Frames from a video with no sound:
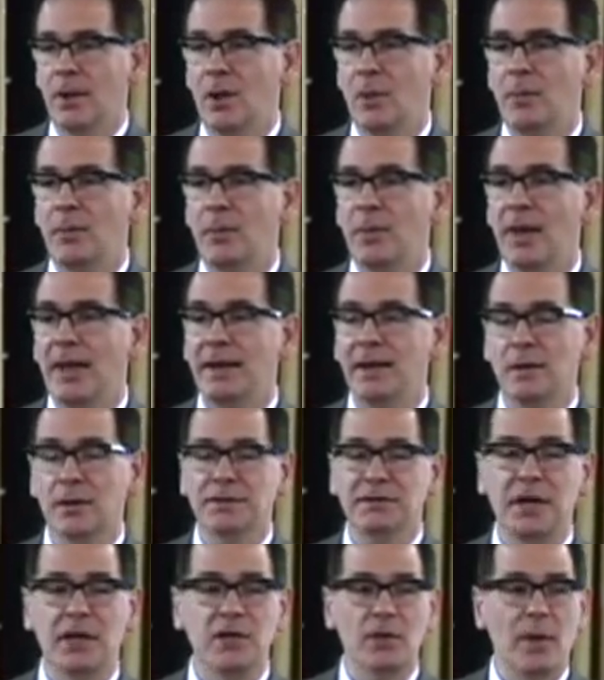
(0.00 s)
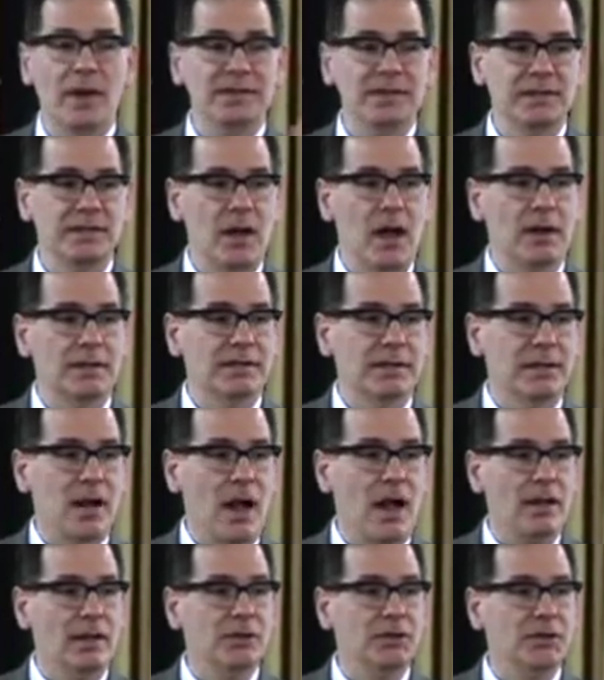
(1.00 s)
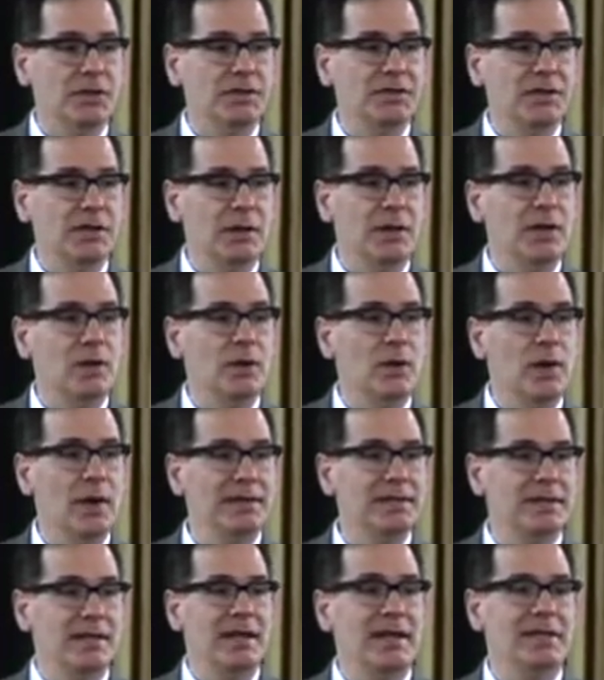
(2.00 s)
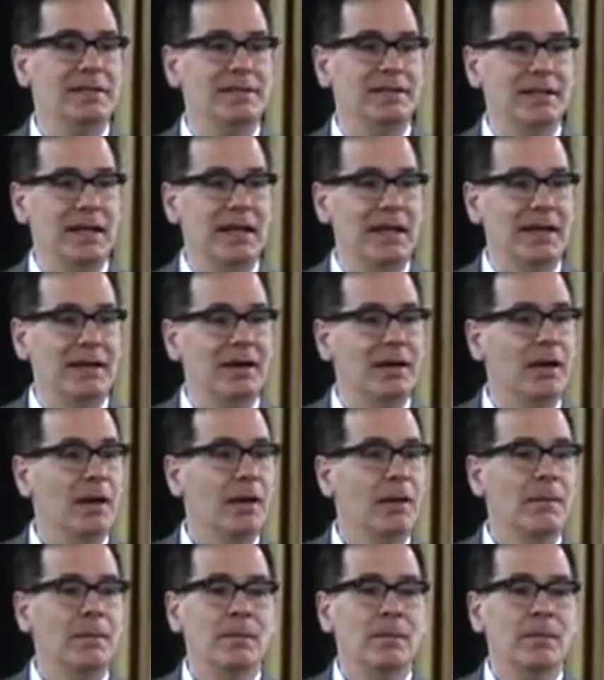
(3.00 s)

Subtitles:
And he'll tell you as a toxicologist, and because he's seen